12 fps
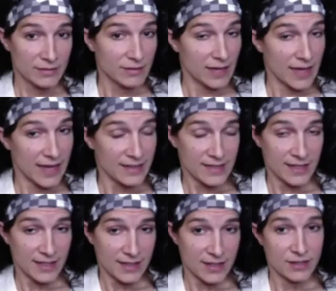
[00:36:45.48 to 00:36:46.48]
had
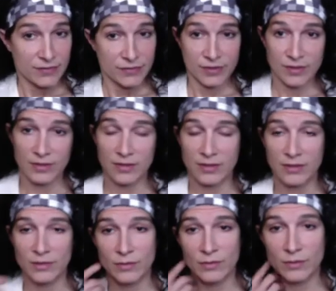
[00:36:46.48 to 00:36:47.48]
taken care of
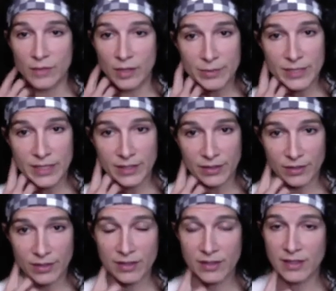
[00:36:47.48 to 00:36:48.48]
one in
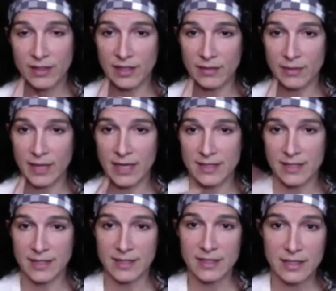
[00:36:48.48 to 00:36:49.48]
particular. Can't say
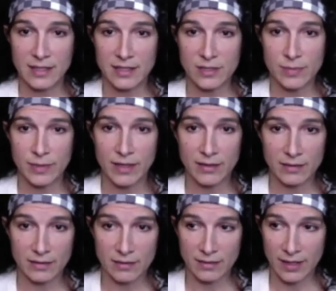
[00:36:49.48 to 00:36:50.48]
any details, but
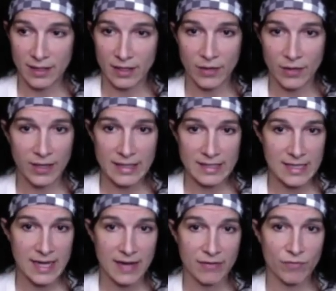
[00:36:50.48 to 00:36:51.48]
I know at least
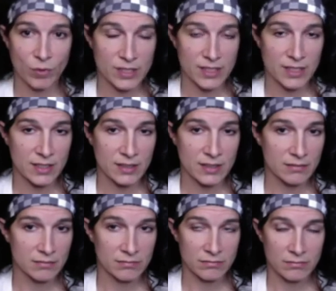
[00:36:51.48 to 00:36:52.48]
had
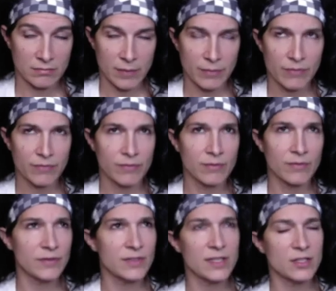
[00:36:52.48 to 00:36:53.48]
14, maybe
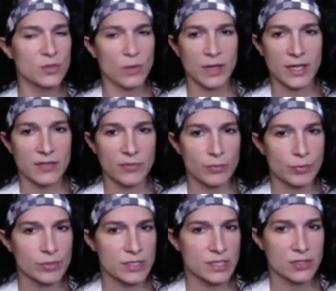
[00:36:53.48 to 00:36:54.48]
15 to 20 different
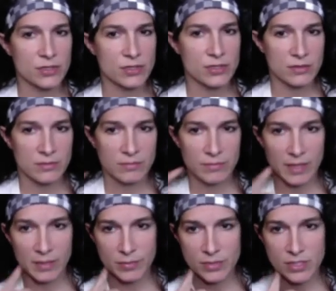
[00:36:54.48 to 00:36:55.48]

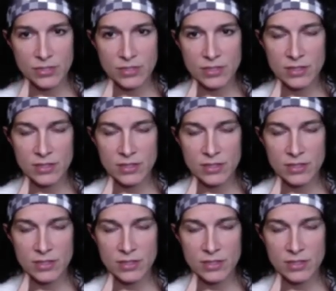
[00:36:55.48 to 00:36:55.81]
pain procedures,